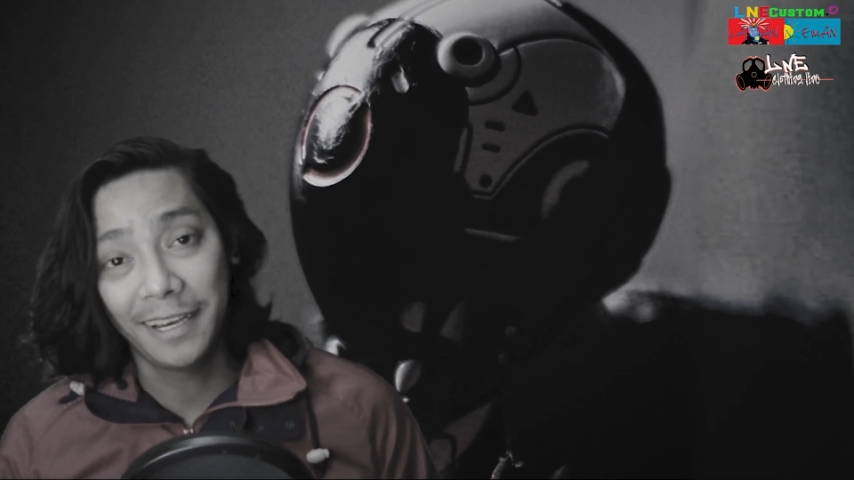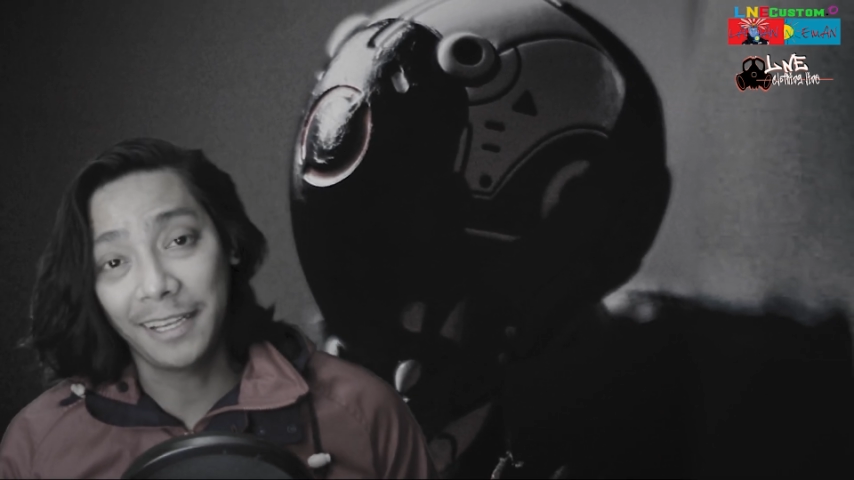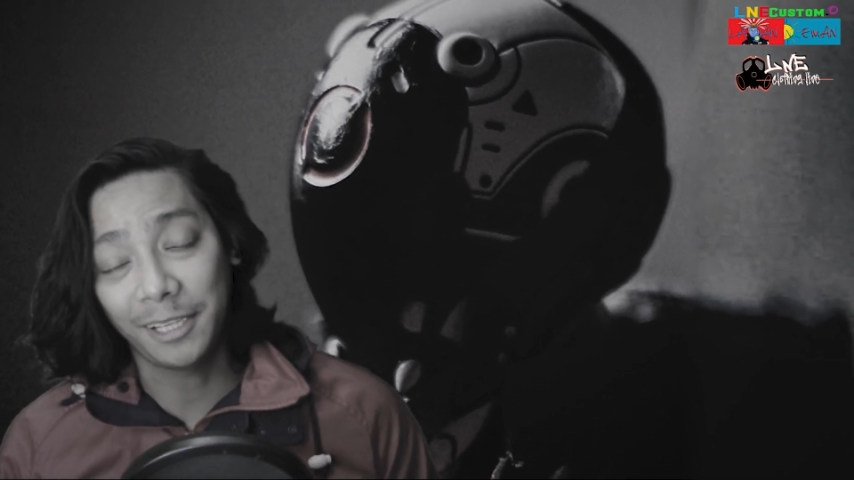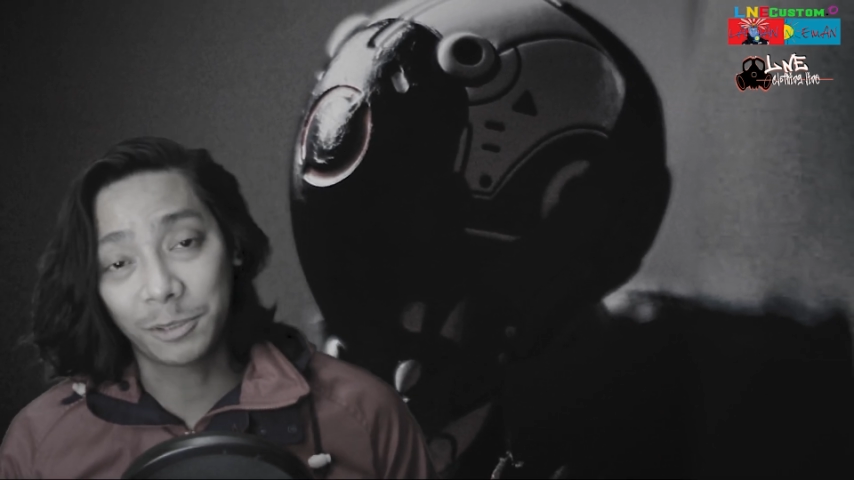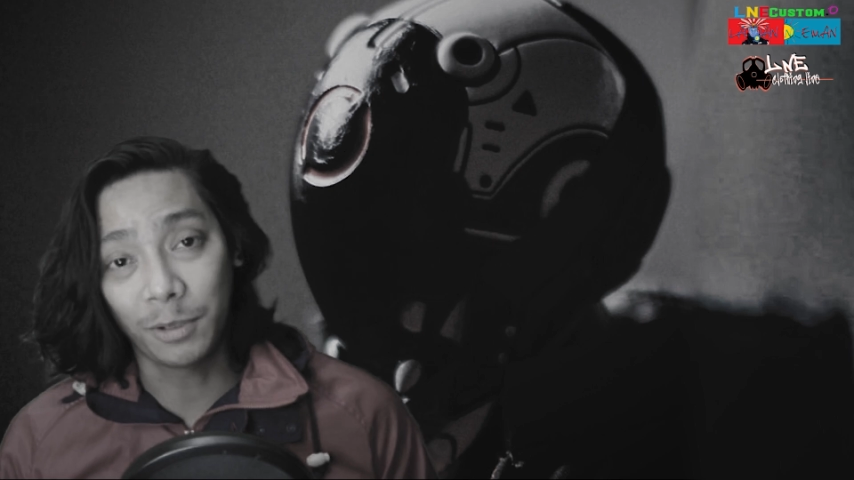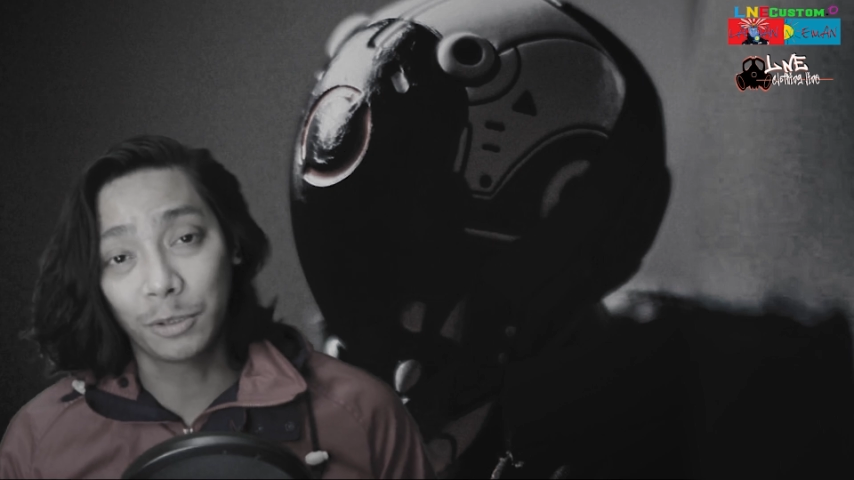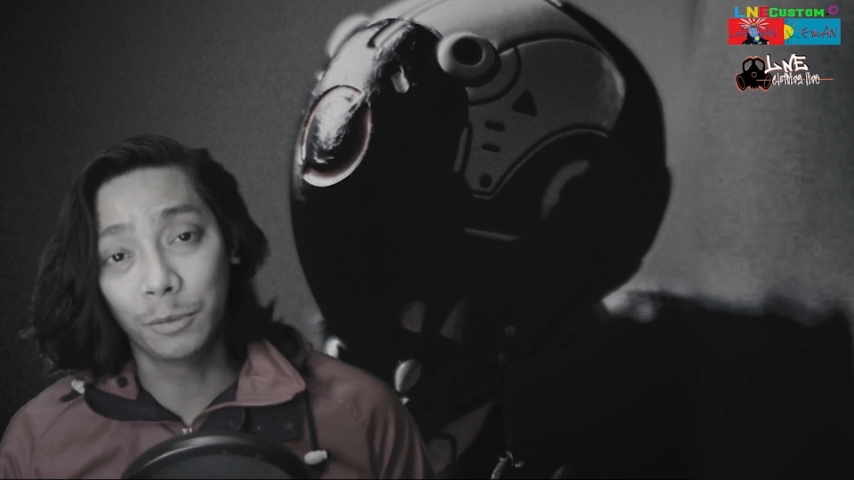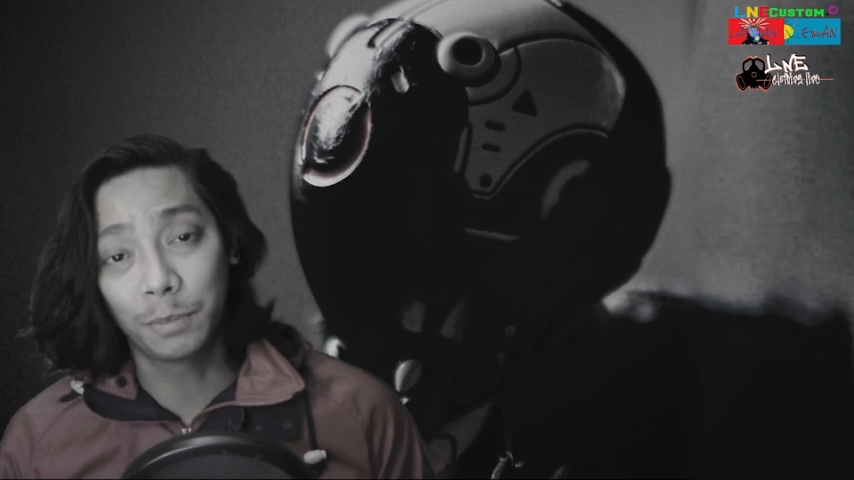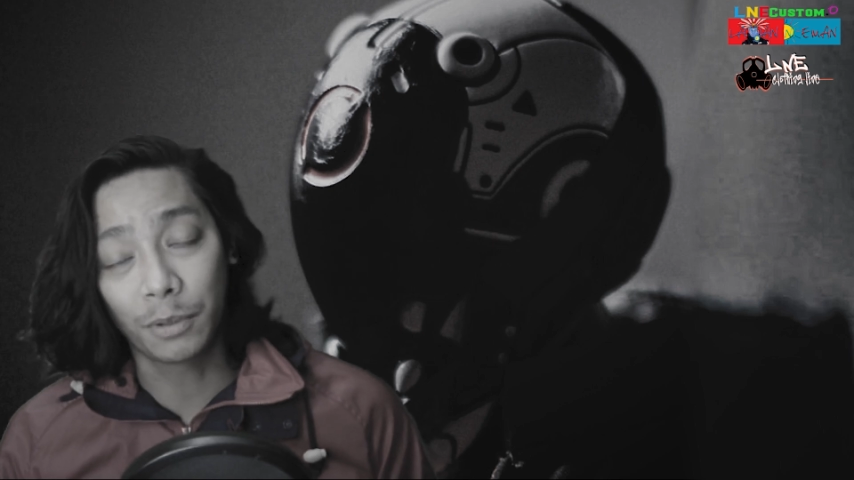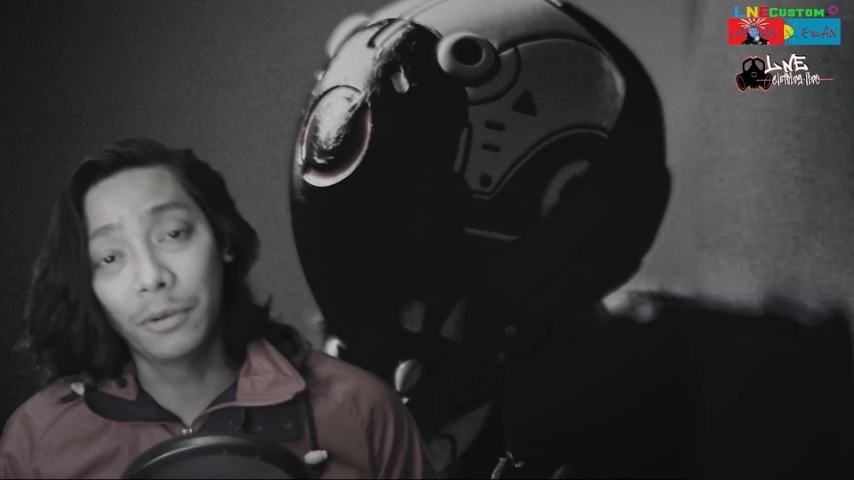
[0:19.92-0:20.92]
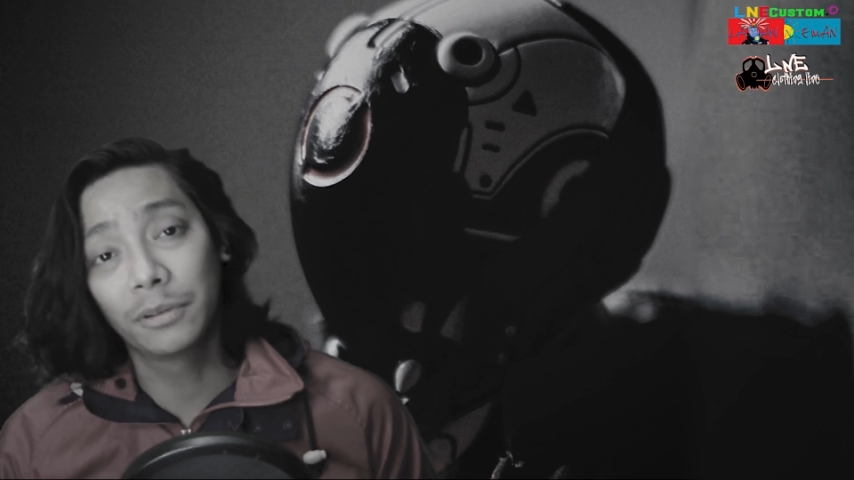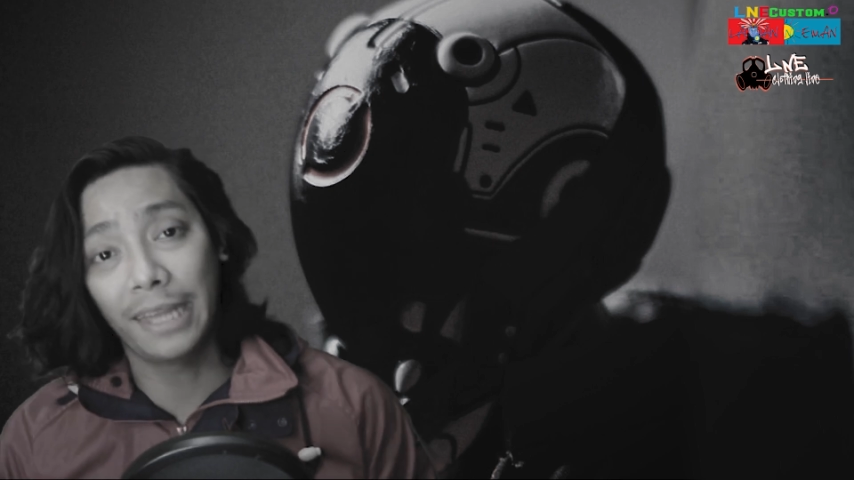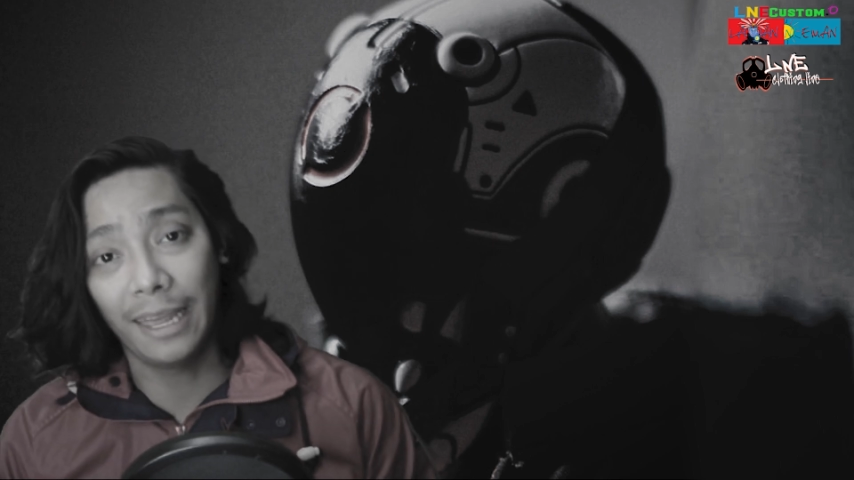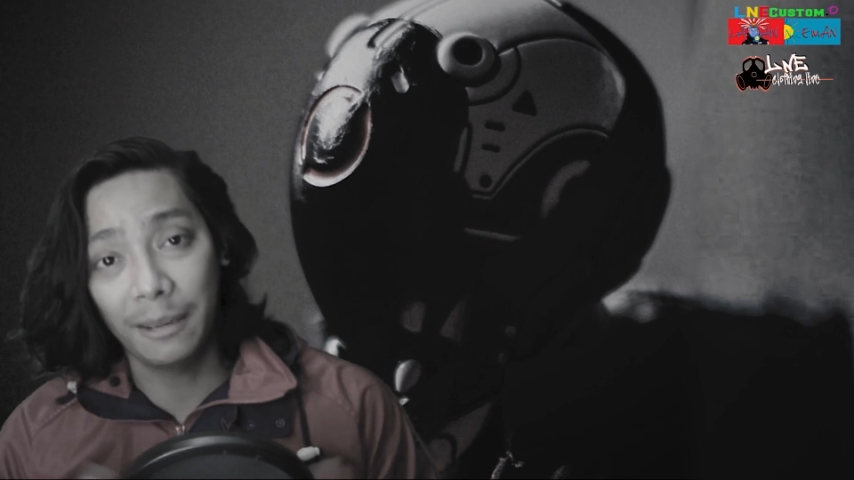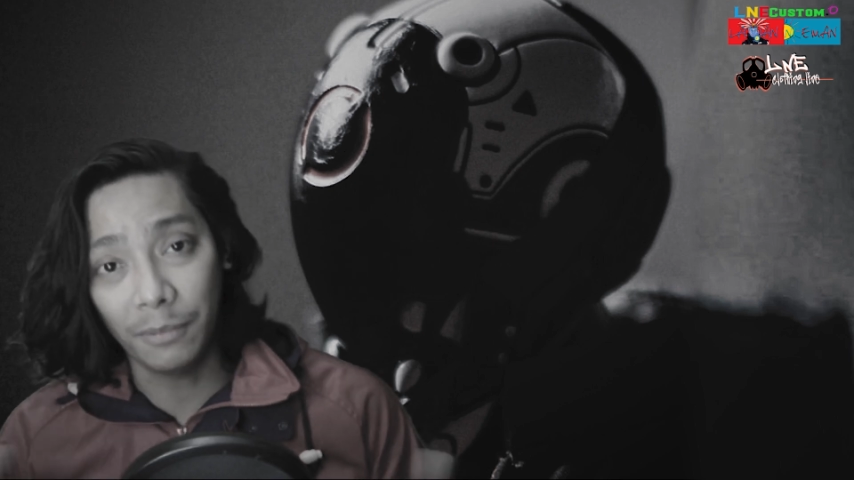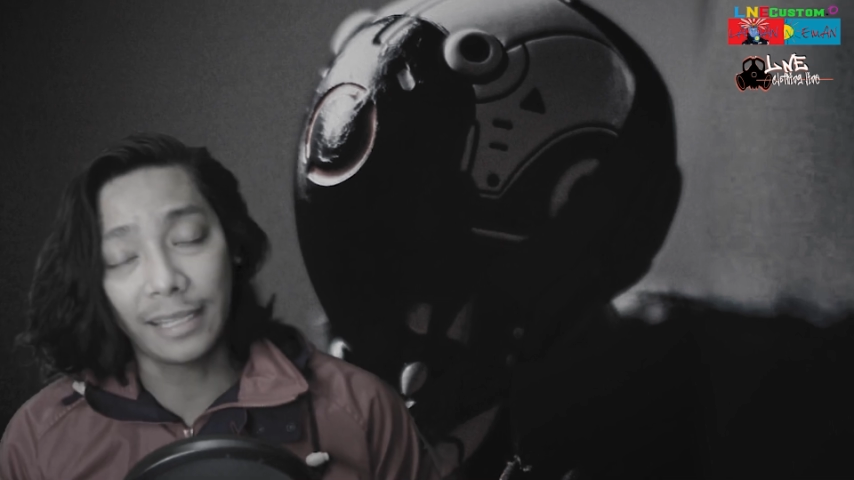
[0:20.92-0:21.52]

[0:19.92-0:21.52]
I just want to promote them,